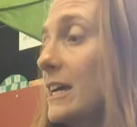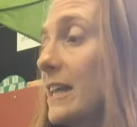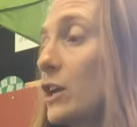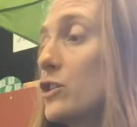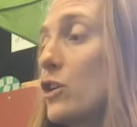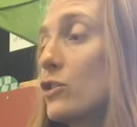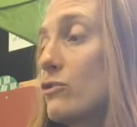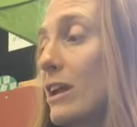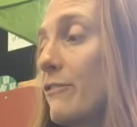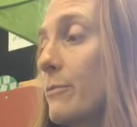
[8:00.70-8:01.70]
they could not
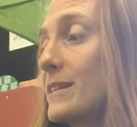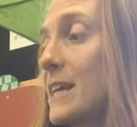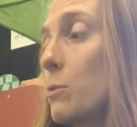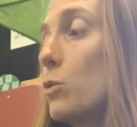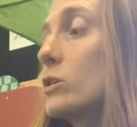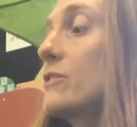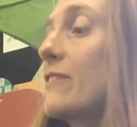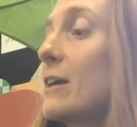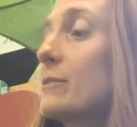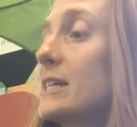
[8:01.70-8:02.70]
drink from the same water
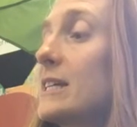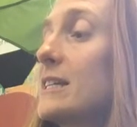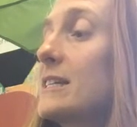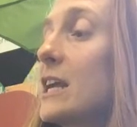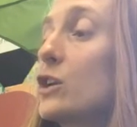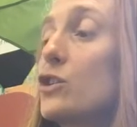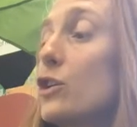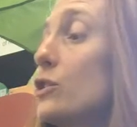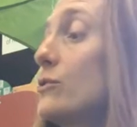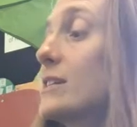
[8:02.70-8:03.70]
fountains, they could
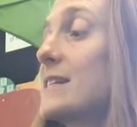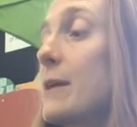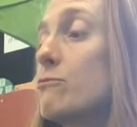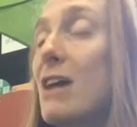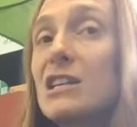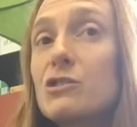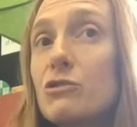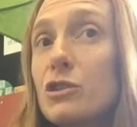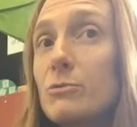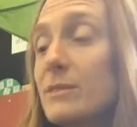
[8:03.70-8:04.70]
not use the same
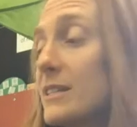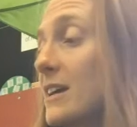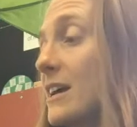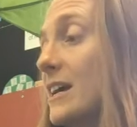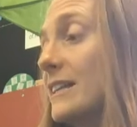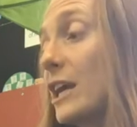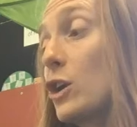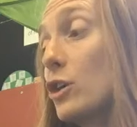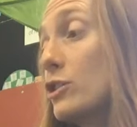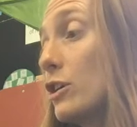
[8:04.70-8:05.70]
restrooms, they
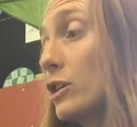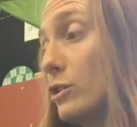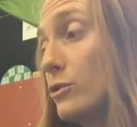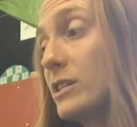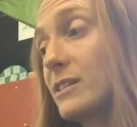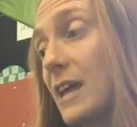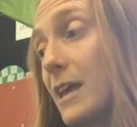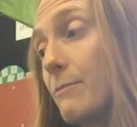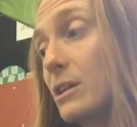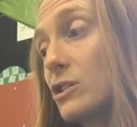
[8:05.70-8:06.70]
could not use the
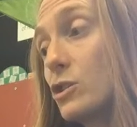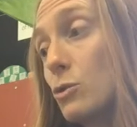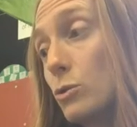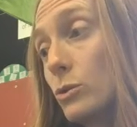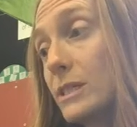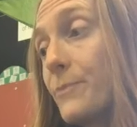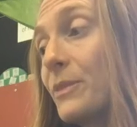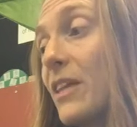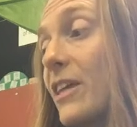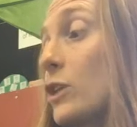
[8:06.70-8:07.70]
same schools,
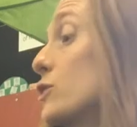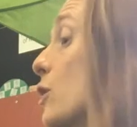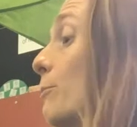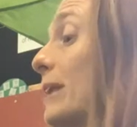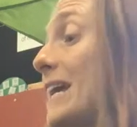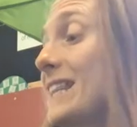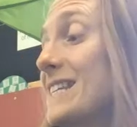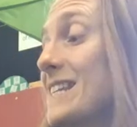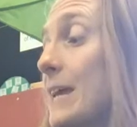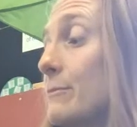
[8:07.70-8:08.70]
they could not play the
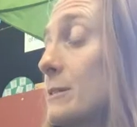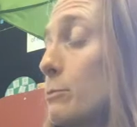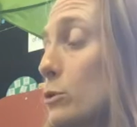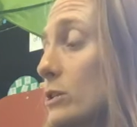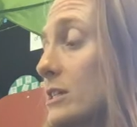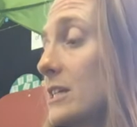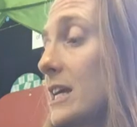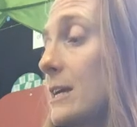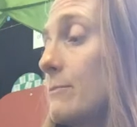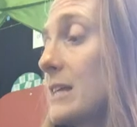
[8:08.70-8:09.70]
same sports
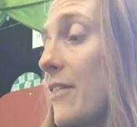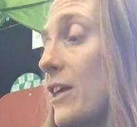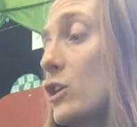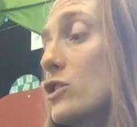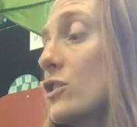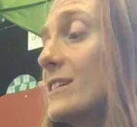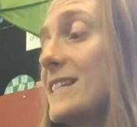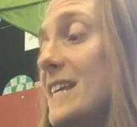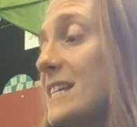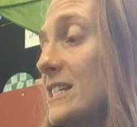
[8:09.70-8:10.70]
teams, and they could not
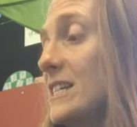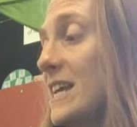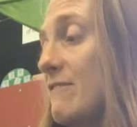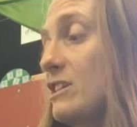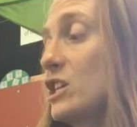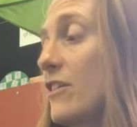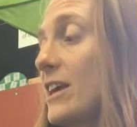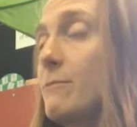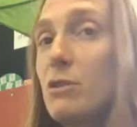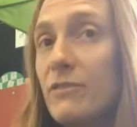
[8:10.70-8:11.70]
sit near each other
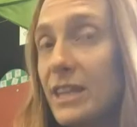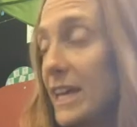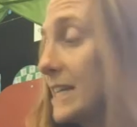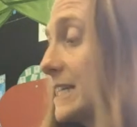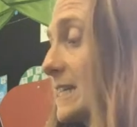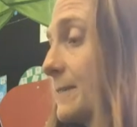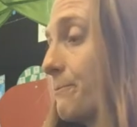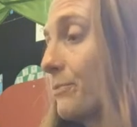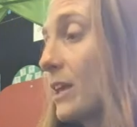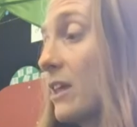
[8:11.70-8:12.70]
in movie theatres.
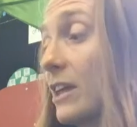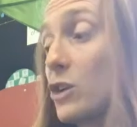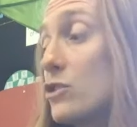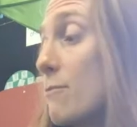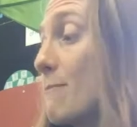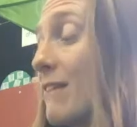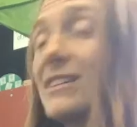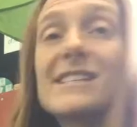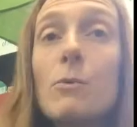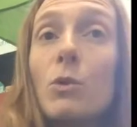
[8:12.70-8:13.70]
They could not
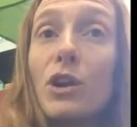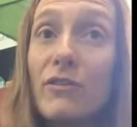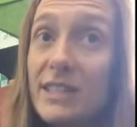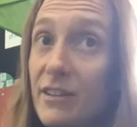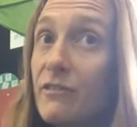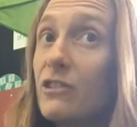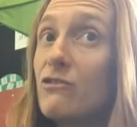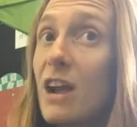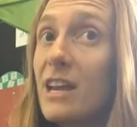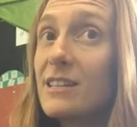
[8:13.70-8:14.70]
marry someone of a different
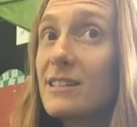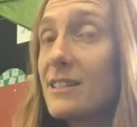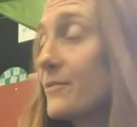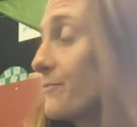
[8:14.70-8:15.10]
race.